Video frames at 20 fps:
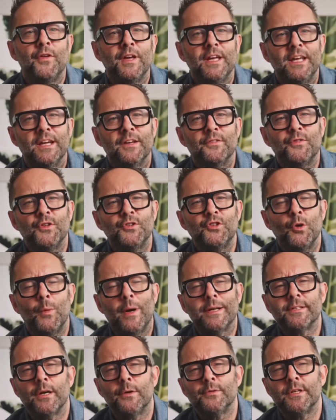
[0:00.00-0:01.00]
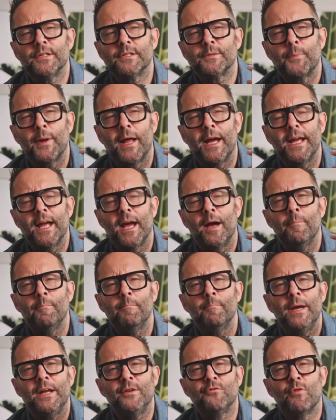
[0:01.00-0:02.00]
The, the Duetto display a
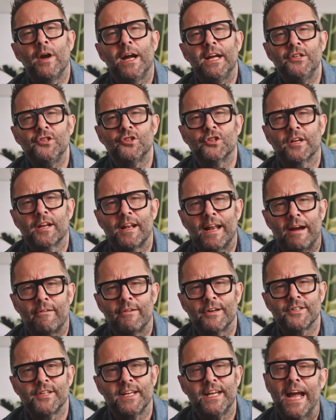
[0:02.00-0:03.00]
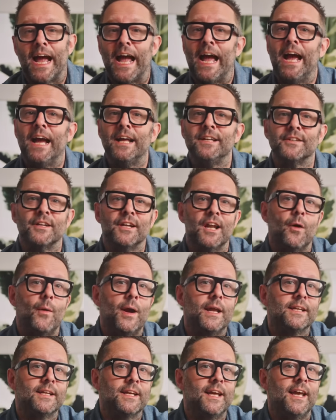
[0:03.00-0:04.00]
mid-range clarity and a low-end